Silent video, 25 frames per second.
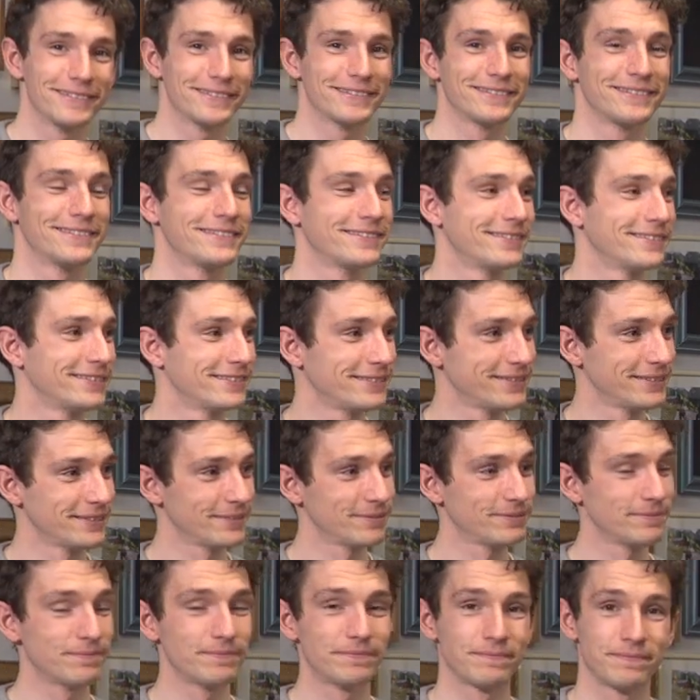
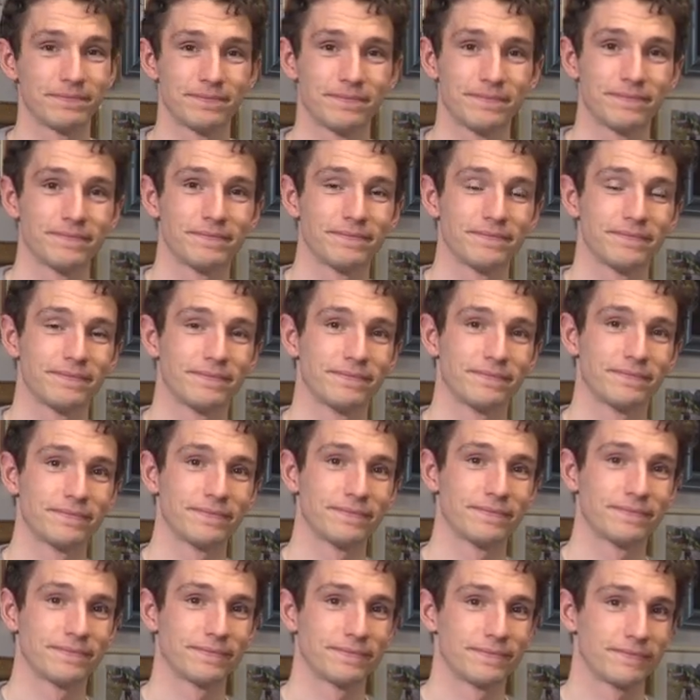
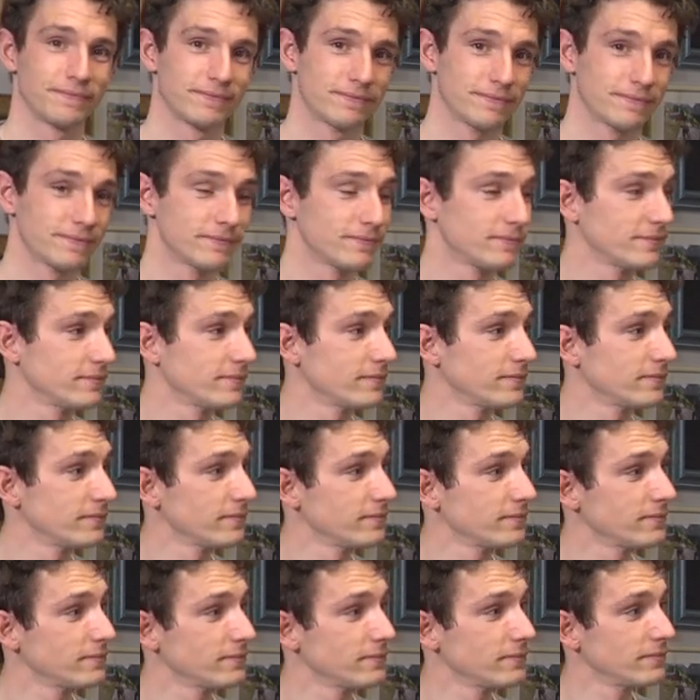
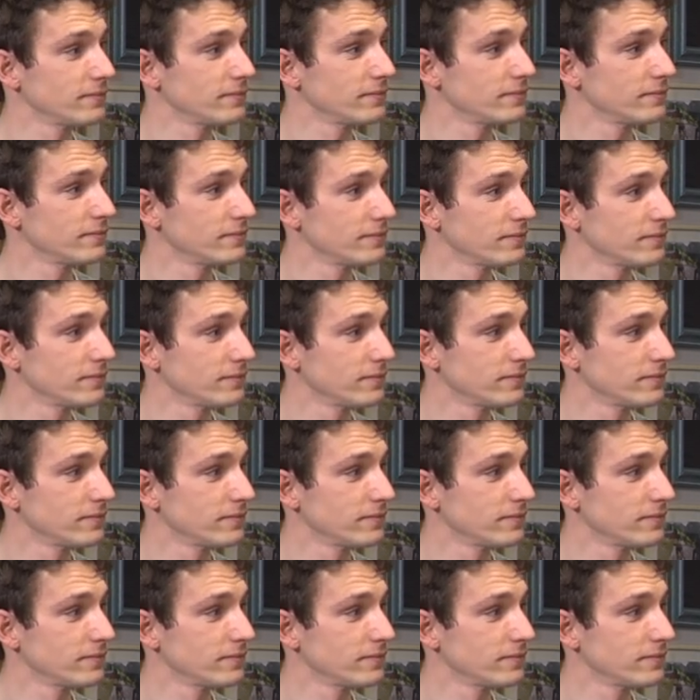The person shown says nothing.